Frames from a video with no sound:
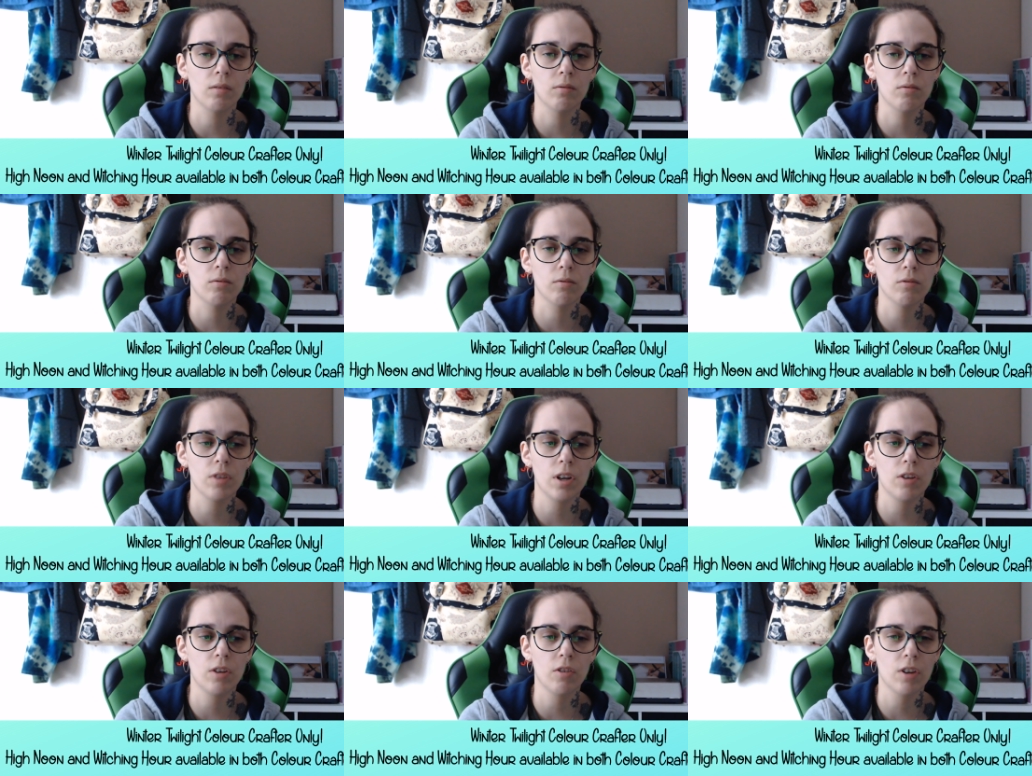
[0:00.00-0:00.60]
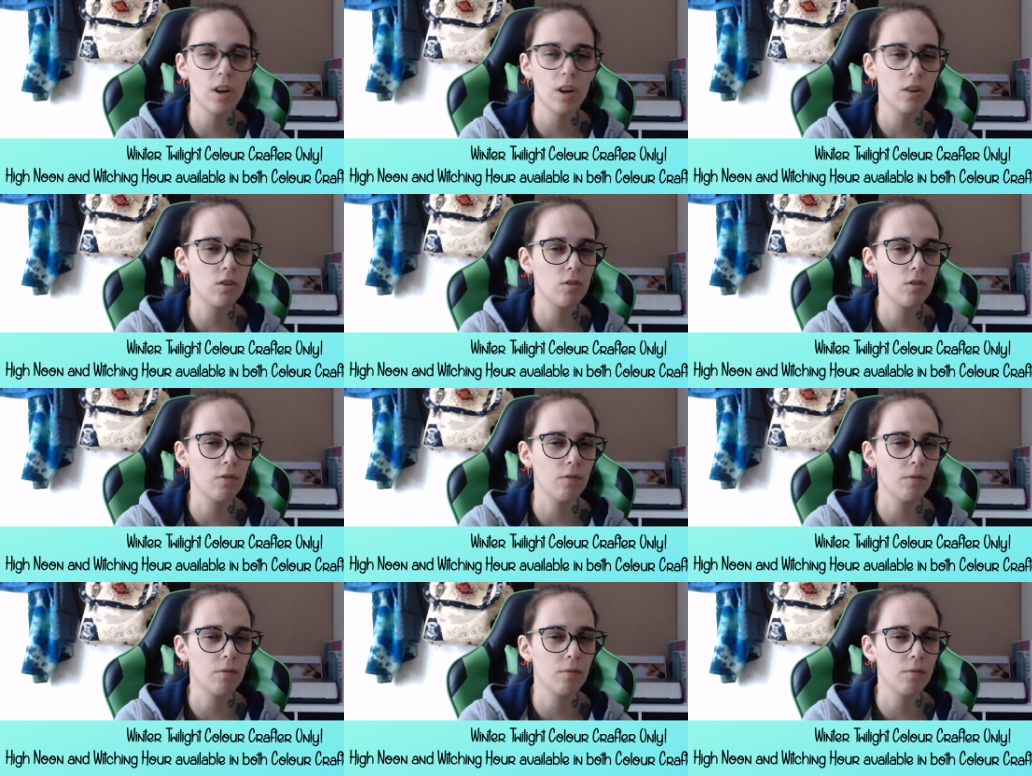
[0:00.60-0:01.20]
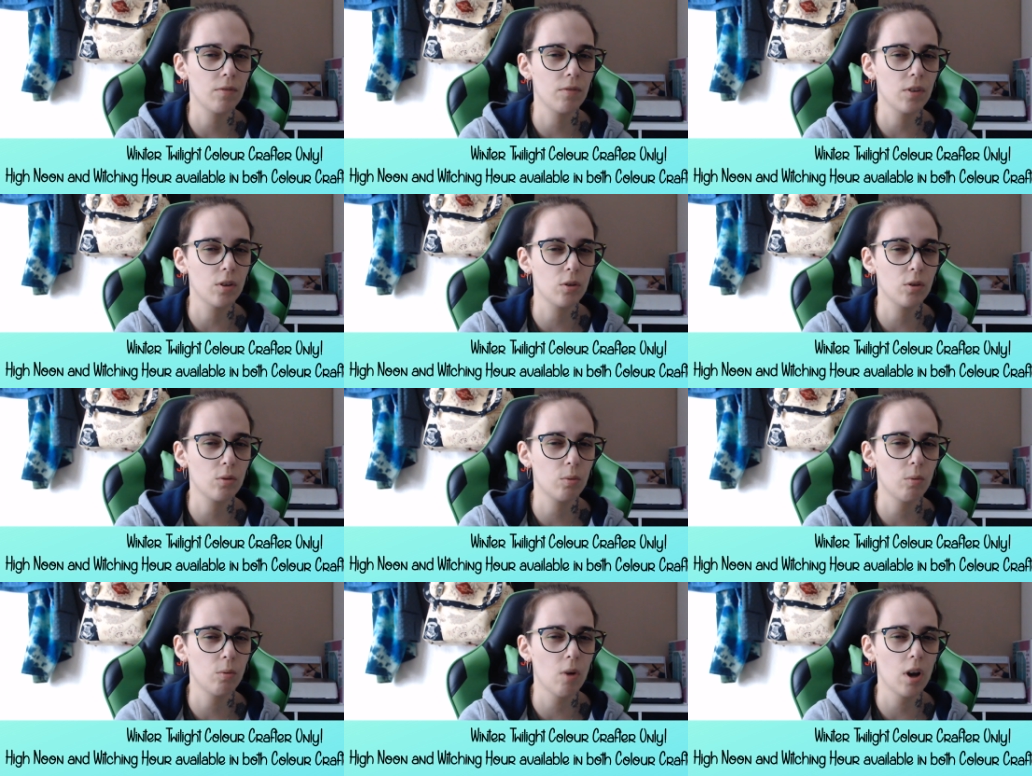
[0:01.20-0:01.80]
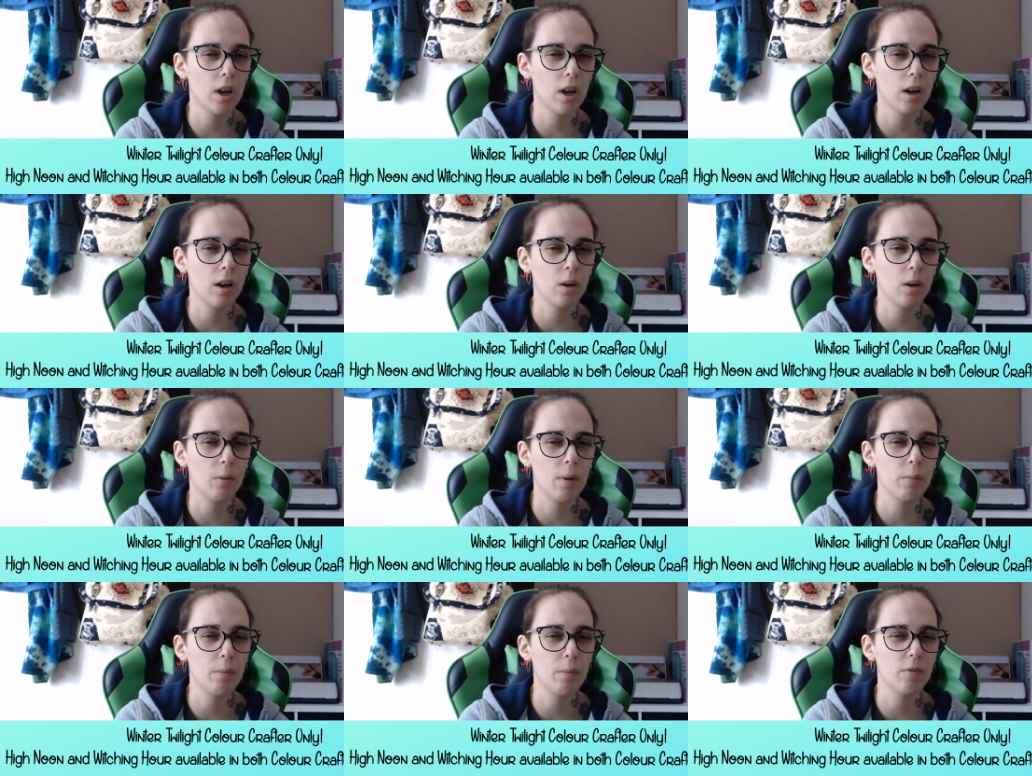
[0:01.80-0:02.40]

recreation of the Twilight colourway,